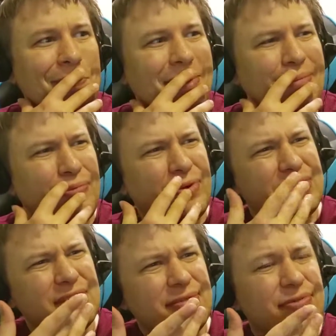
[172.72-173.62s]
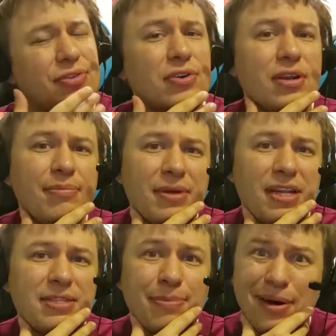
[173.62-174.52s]
upwards of 30
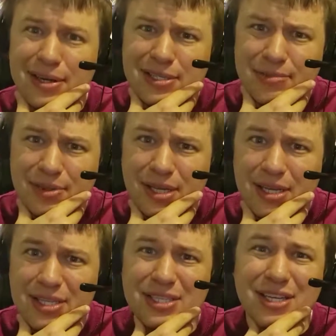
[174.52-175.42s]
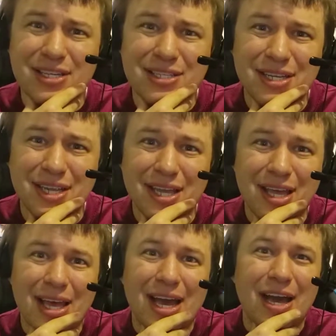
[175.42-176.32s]
minutes possibly discussing
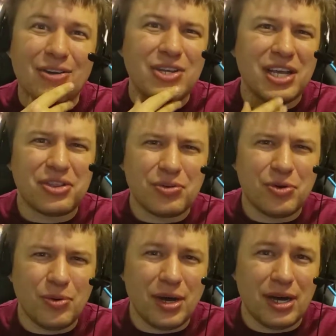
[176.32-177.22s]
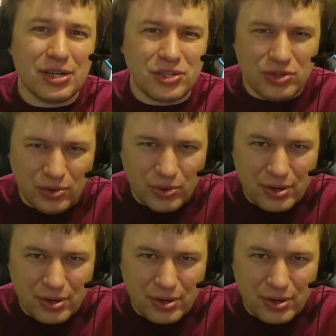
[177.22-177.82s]
how to get through a door.